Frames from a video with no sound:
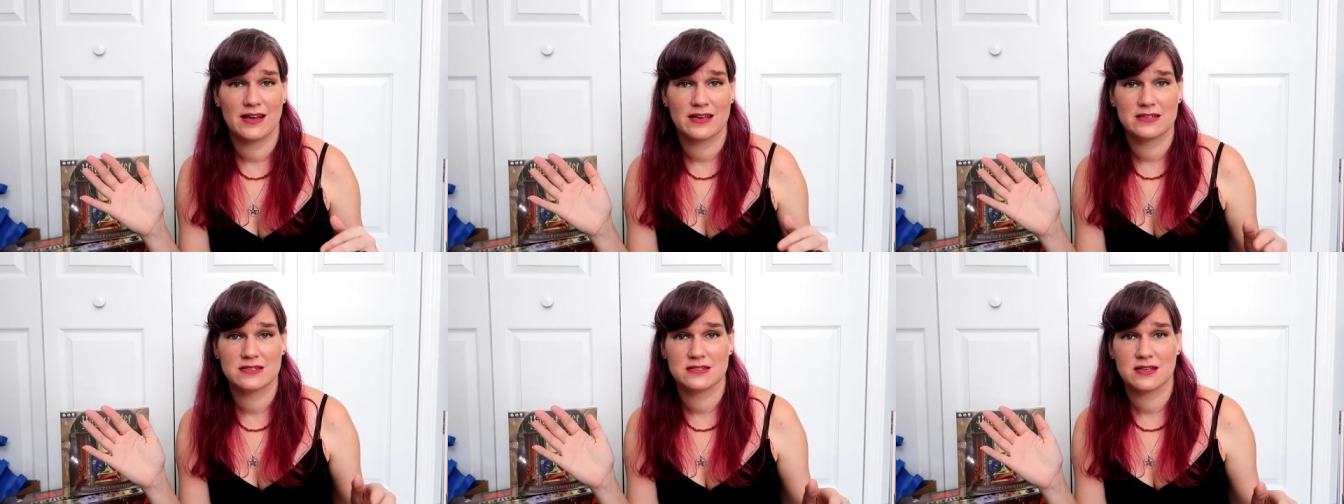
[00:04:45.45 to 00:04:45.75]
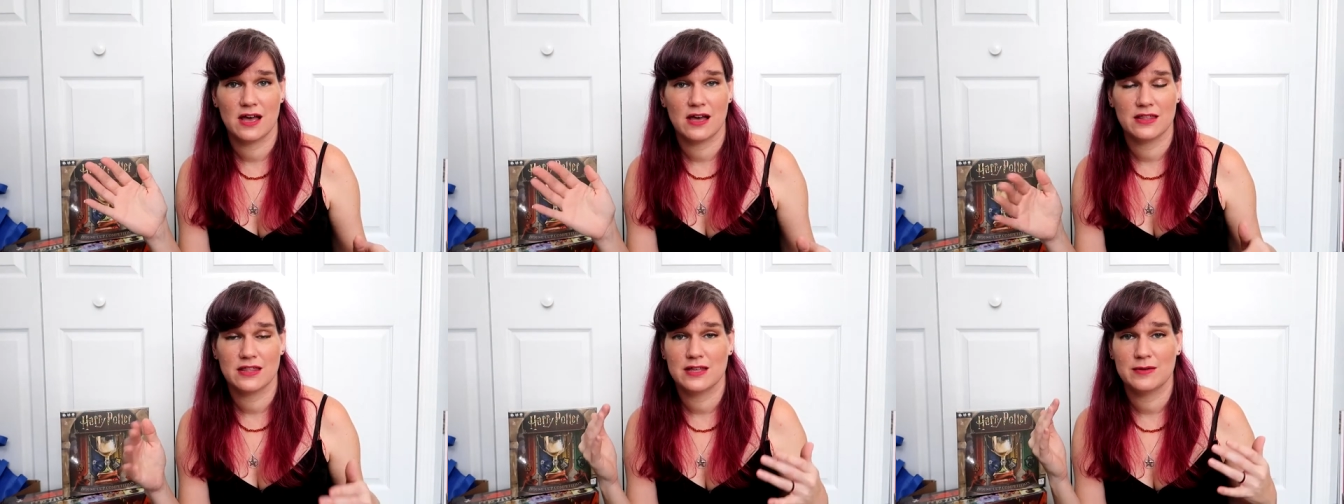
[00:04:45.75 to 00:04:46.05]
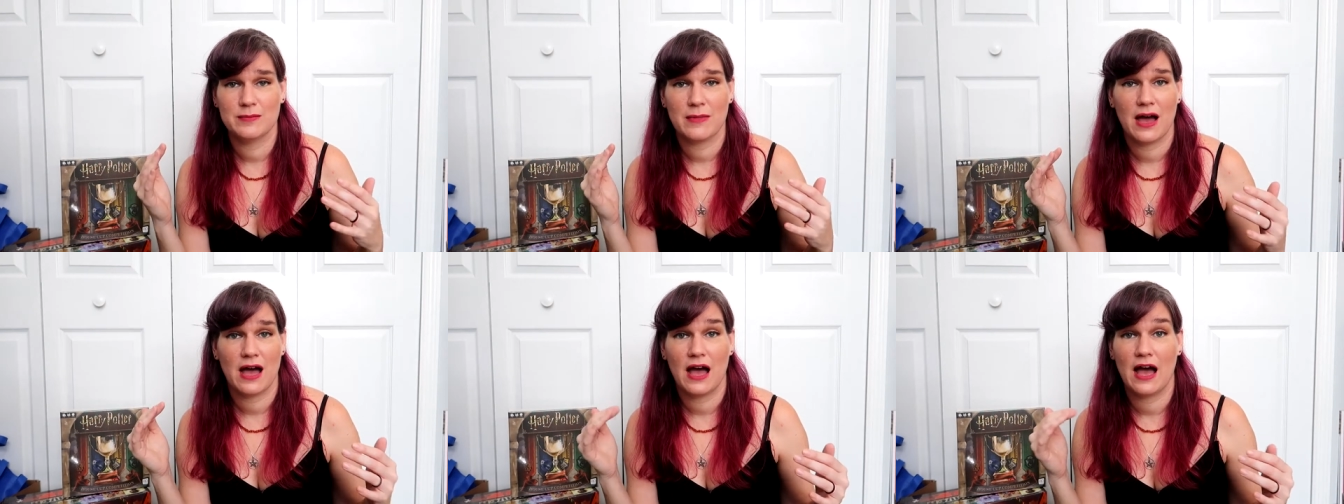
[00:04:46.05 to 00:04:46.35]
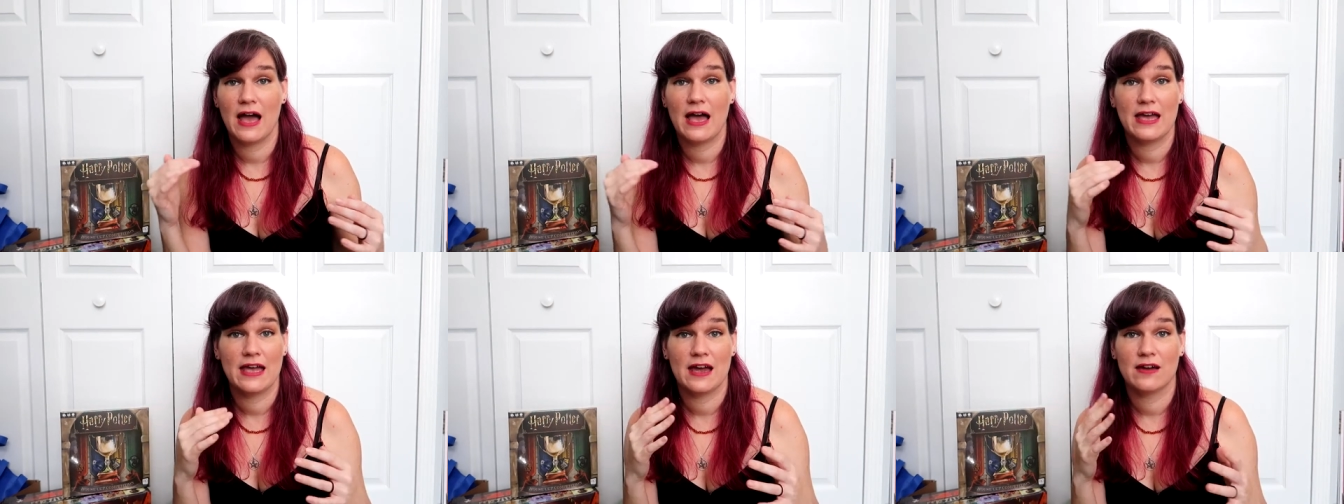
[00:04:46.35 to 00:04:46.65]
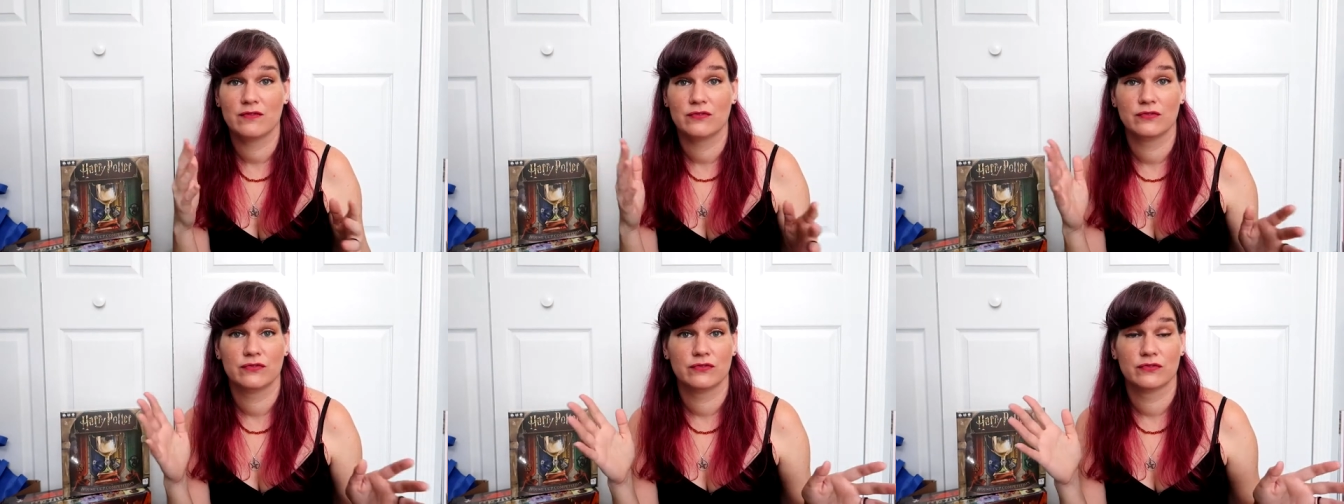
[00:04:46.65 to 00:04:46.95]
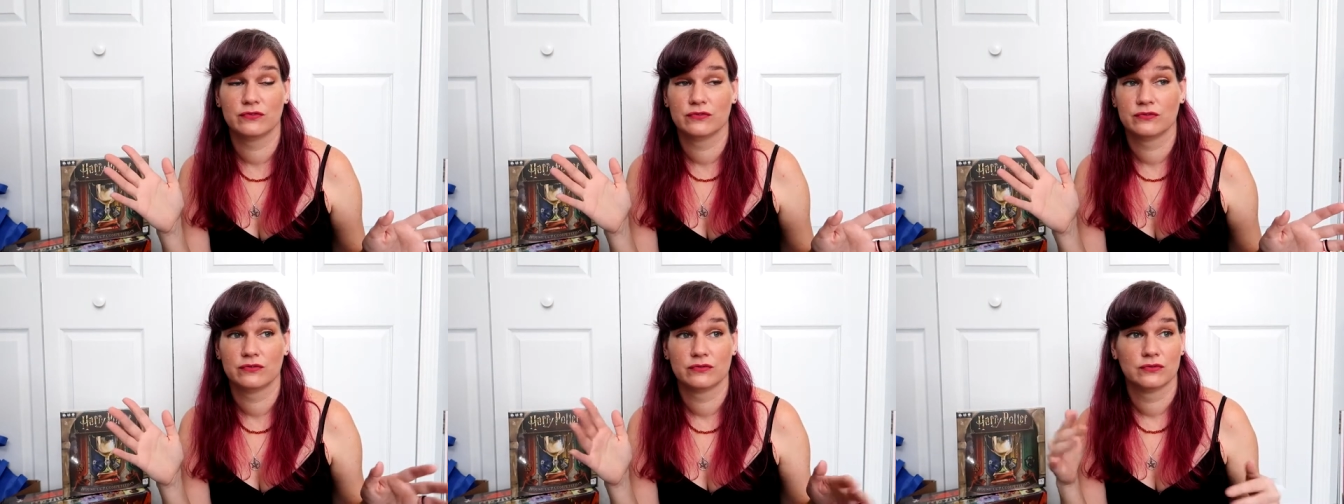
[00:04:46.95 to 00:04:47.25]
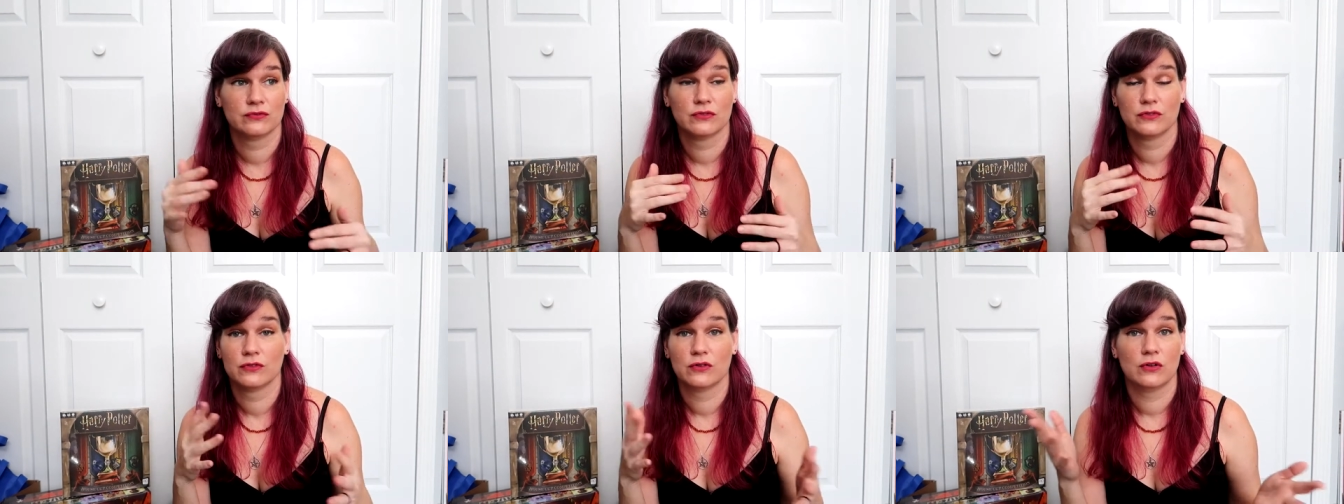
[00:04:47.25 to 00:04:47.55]
I saw them, I have
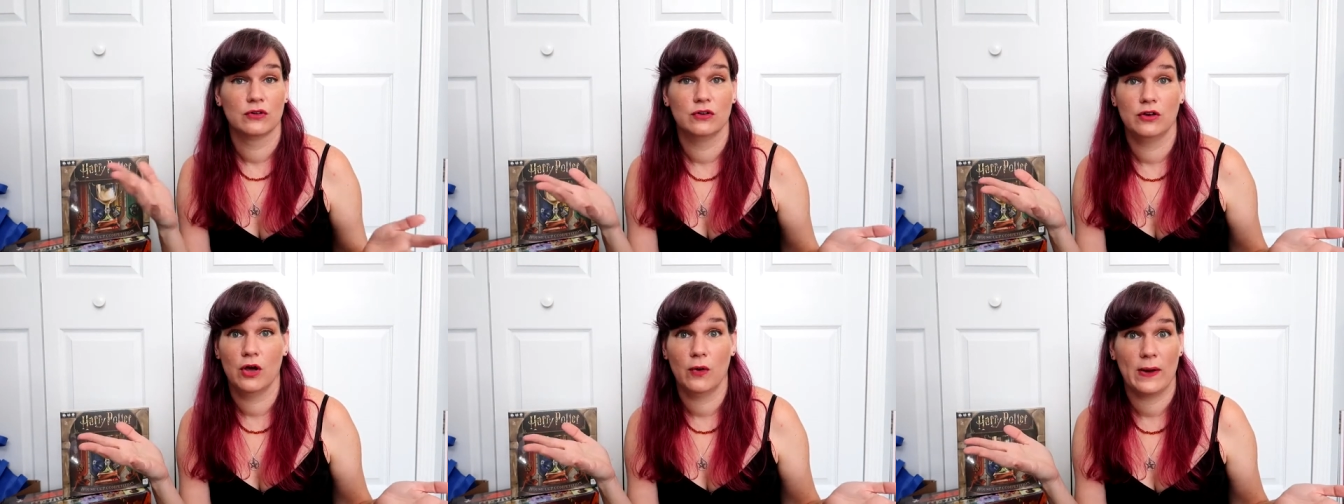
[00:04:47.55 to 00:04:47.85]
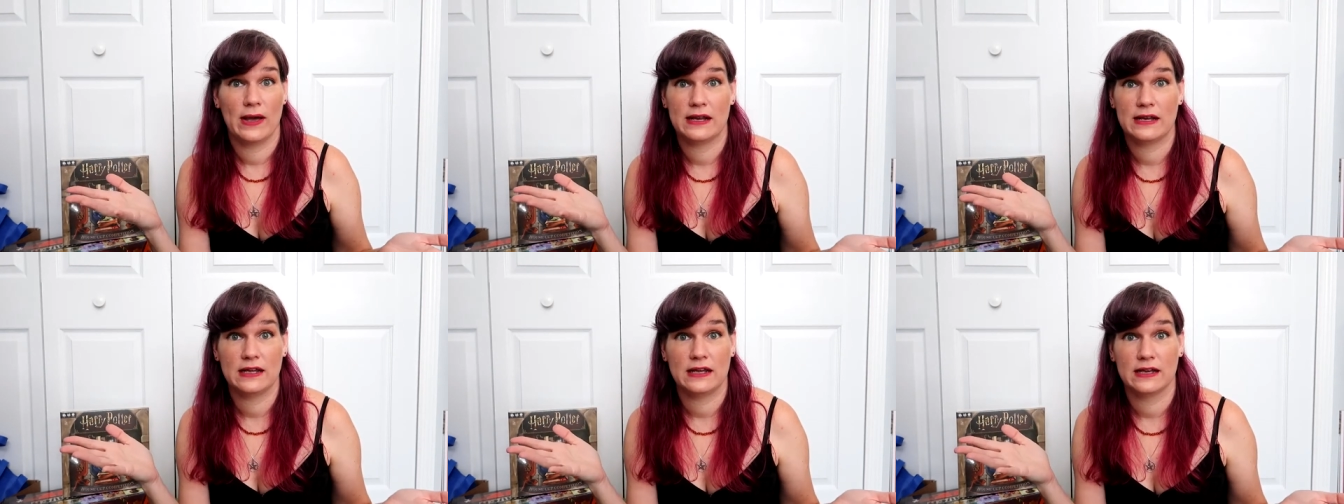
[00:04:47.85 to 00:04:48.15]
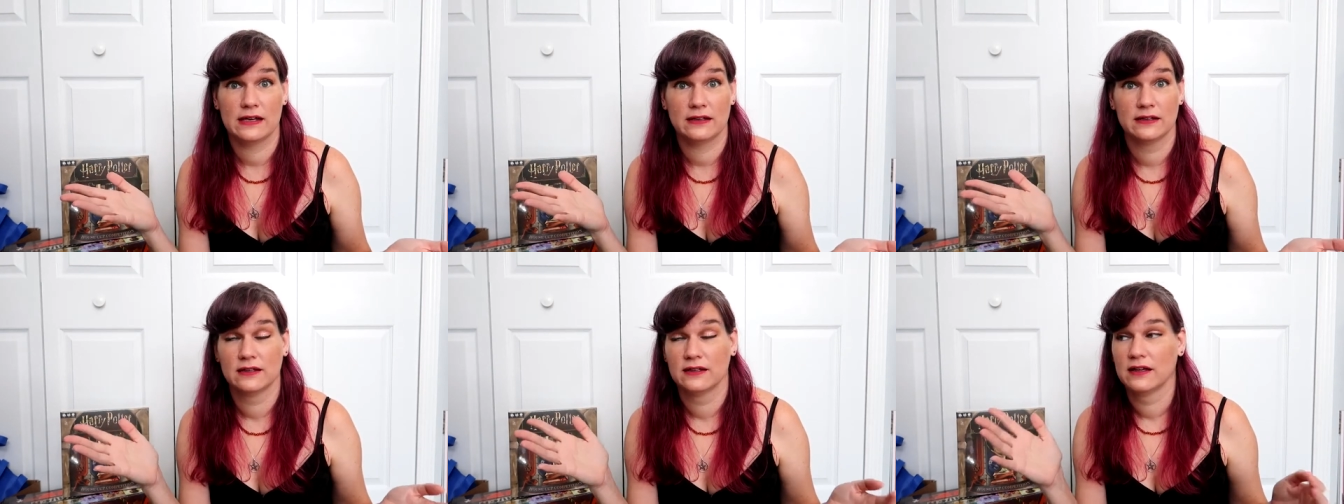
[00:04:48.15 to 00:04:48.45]
no idea.